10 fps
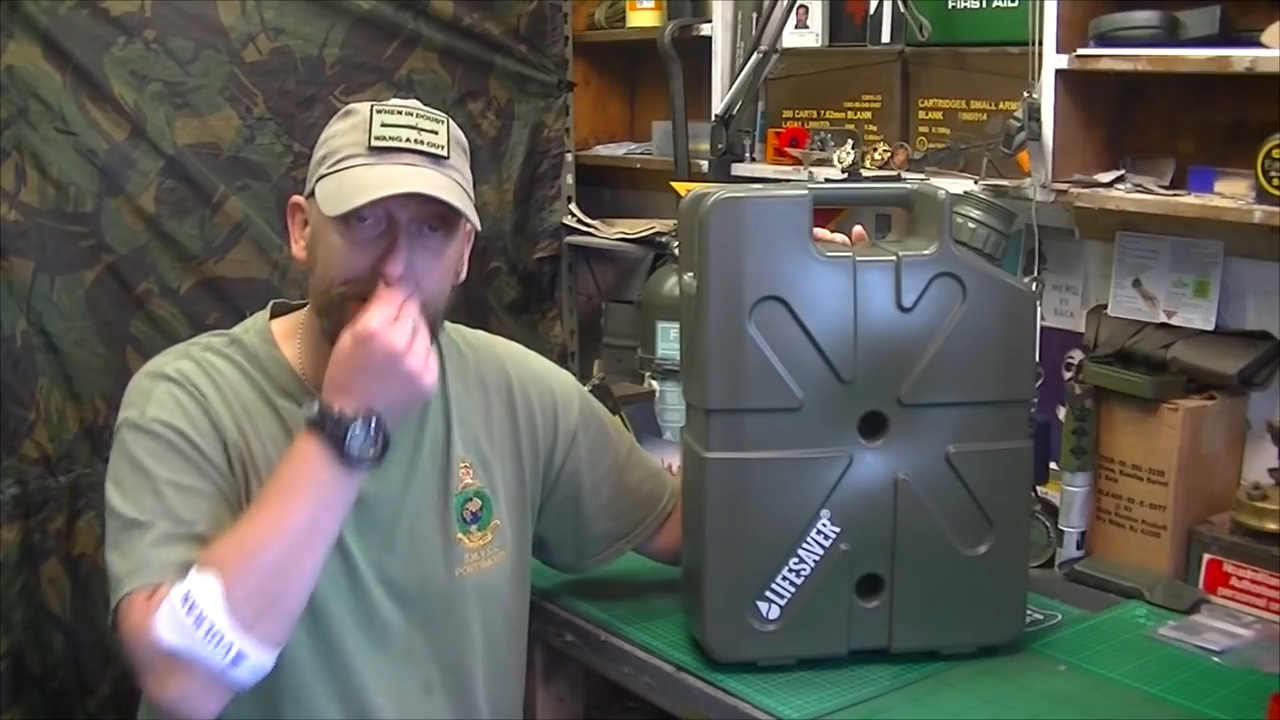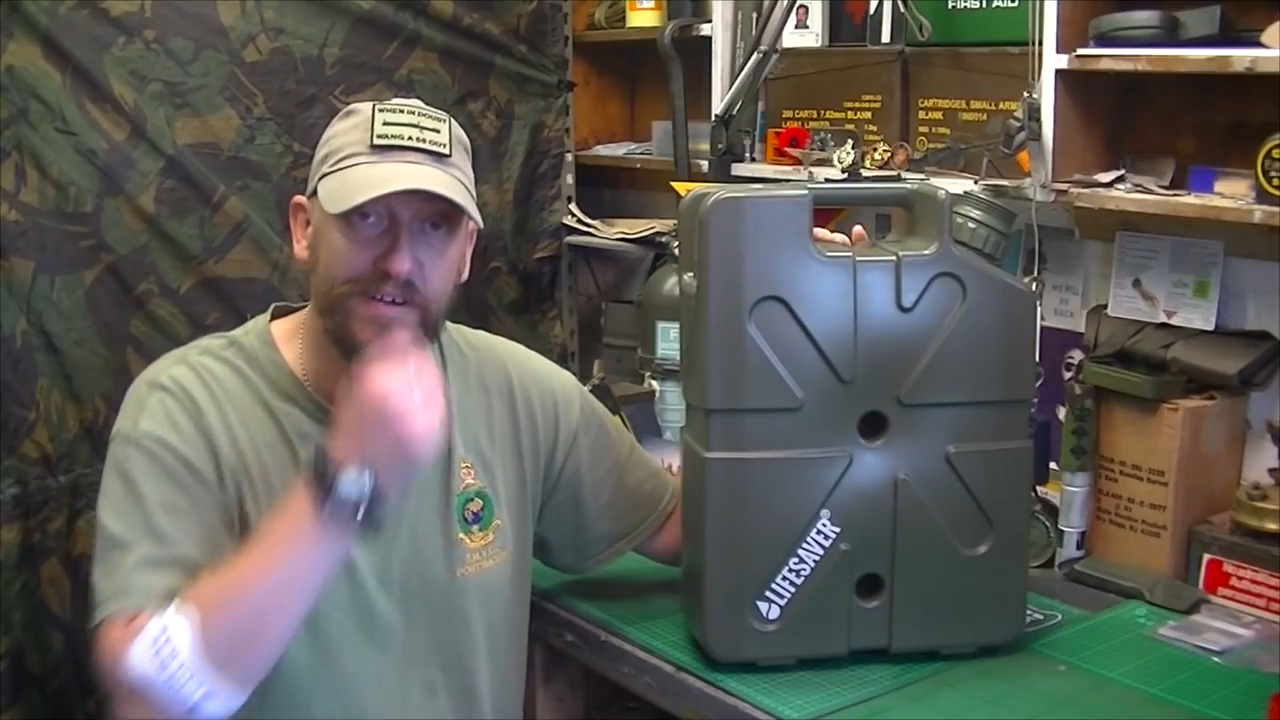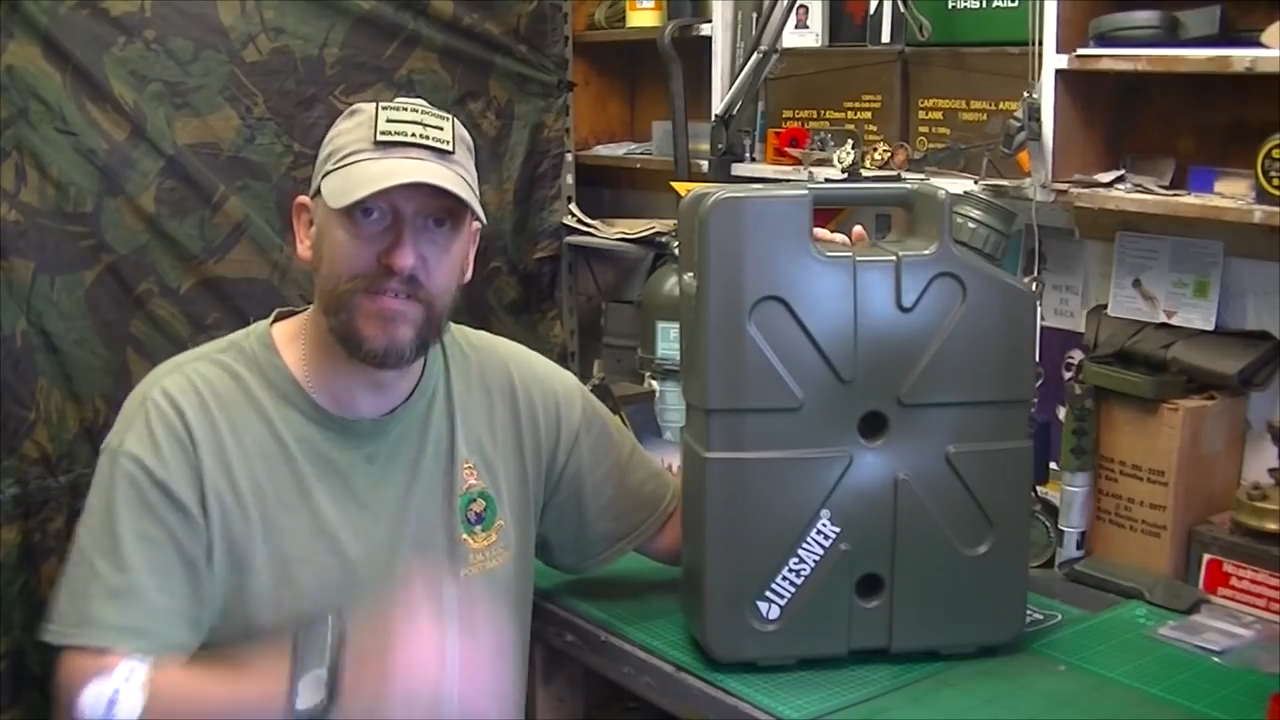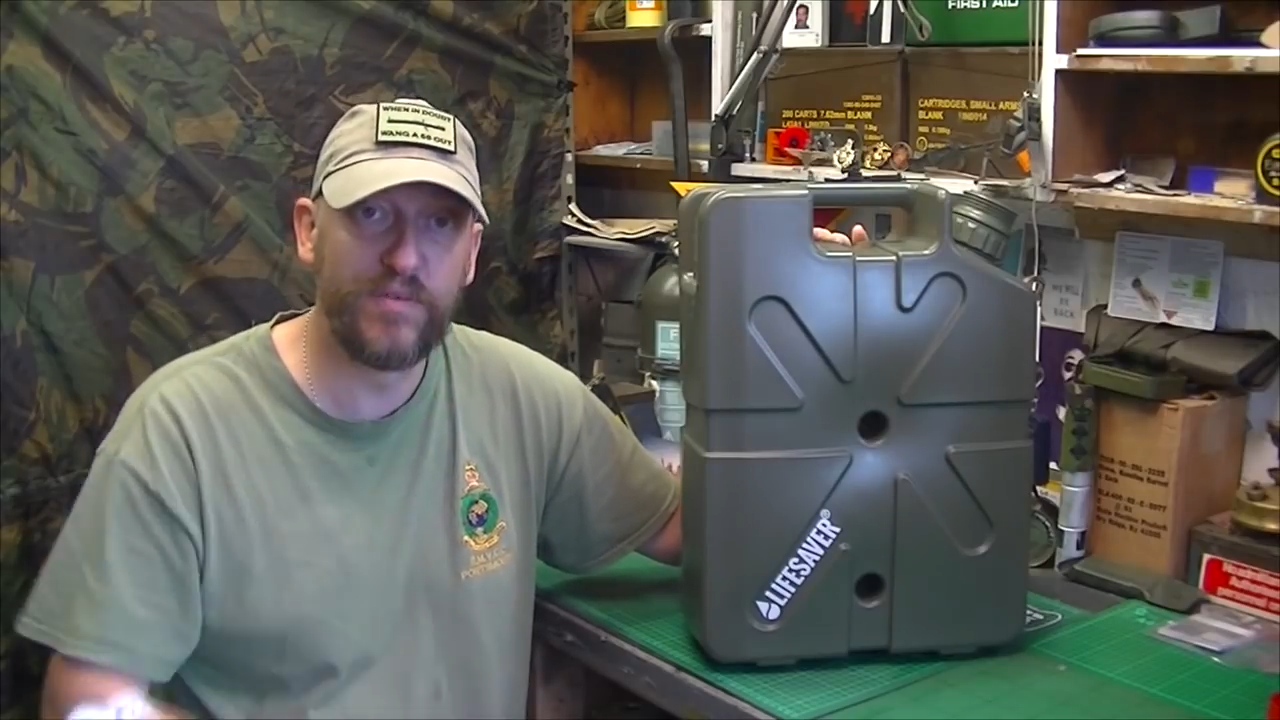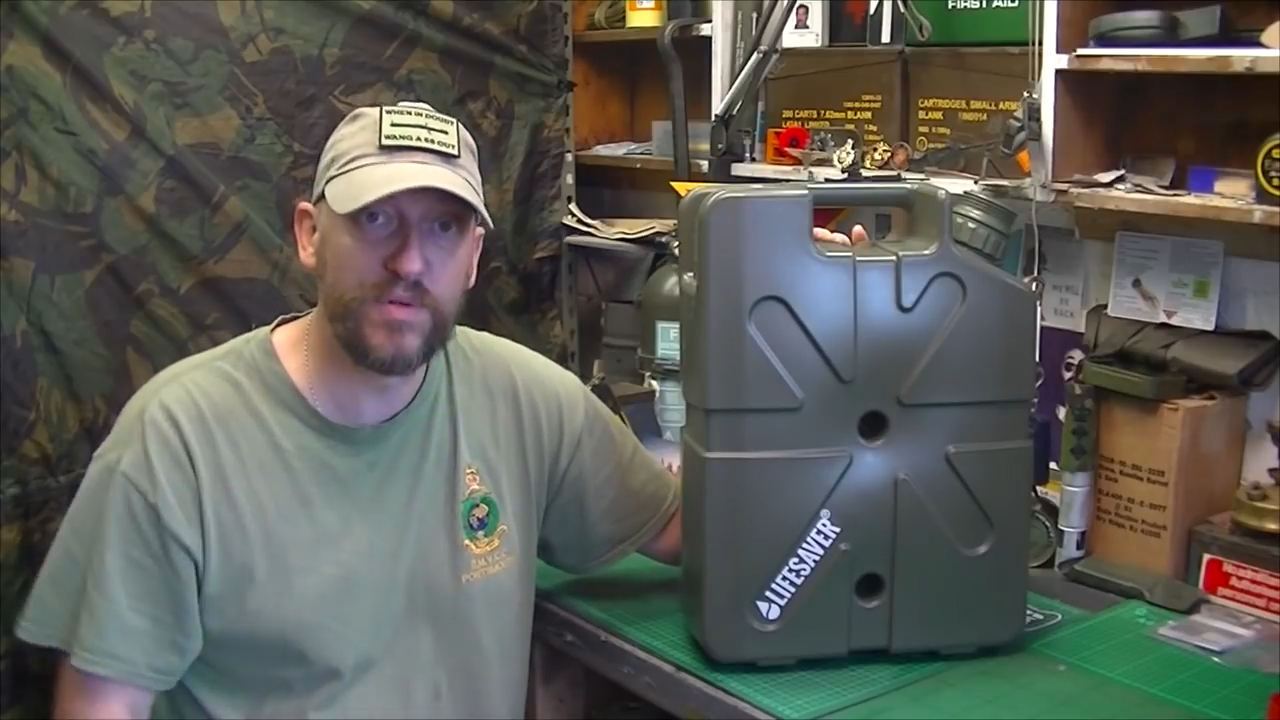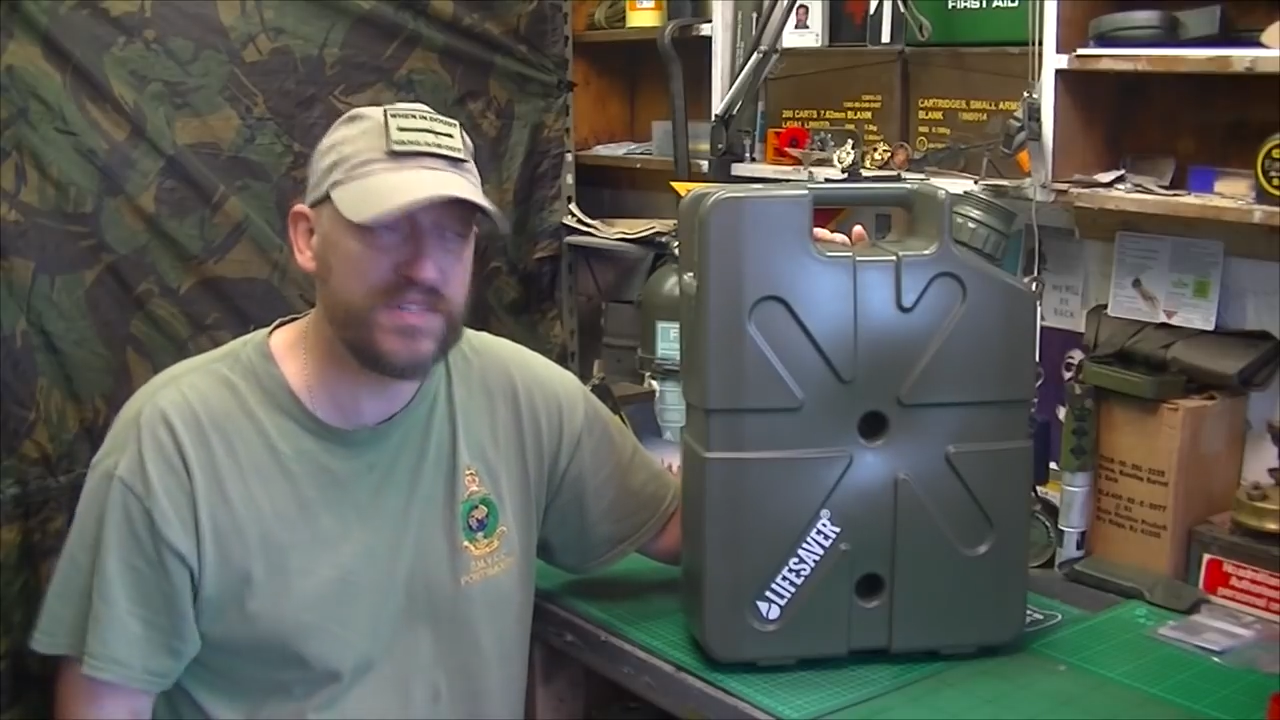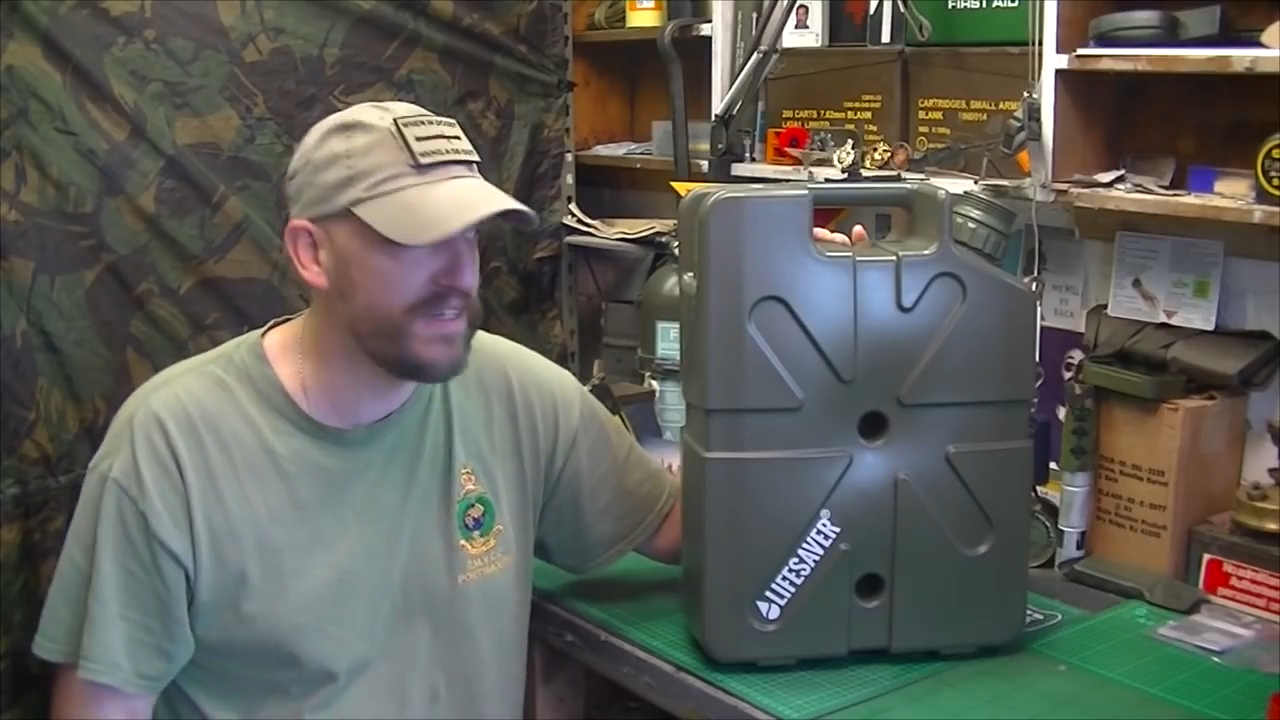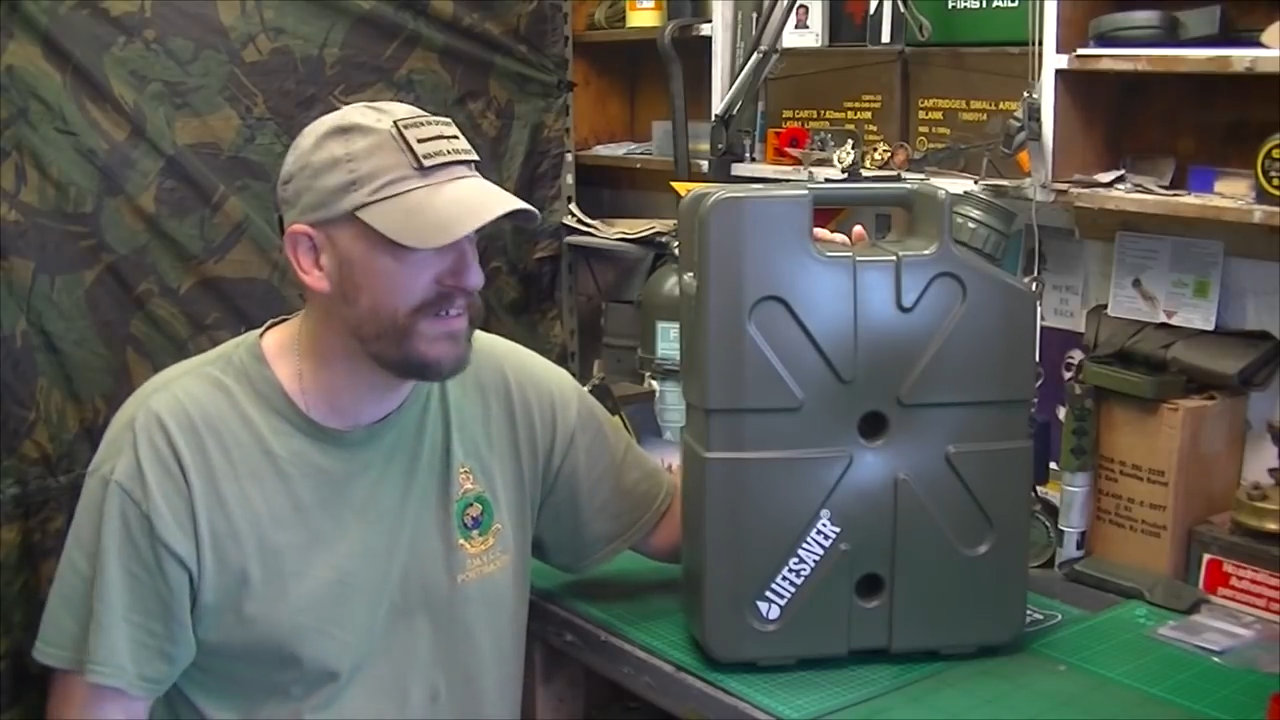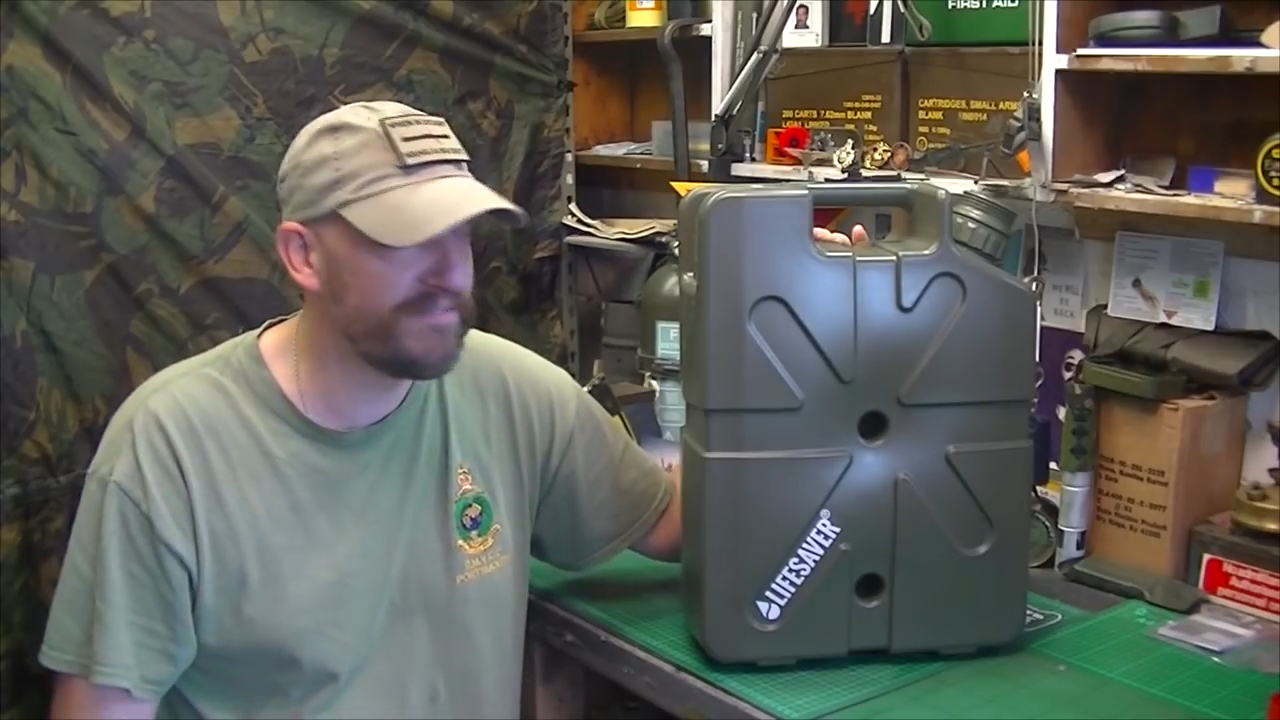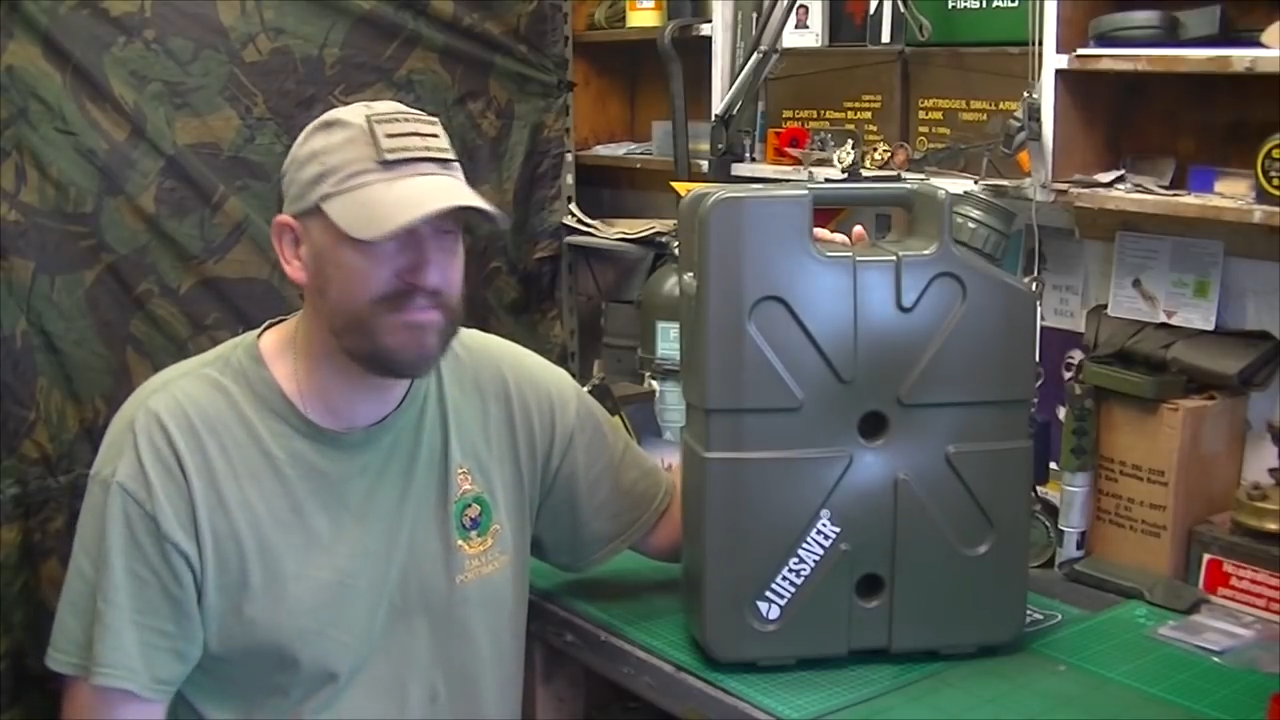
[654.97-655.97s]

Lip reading: of water,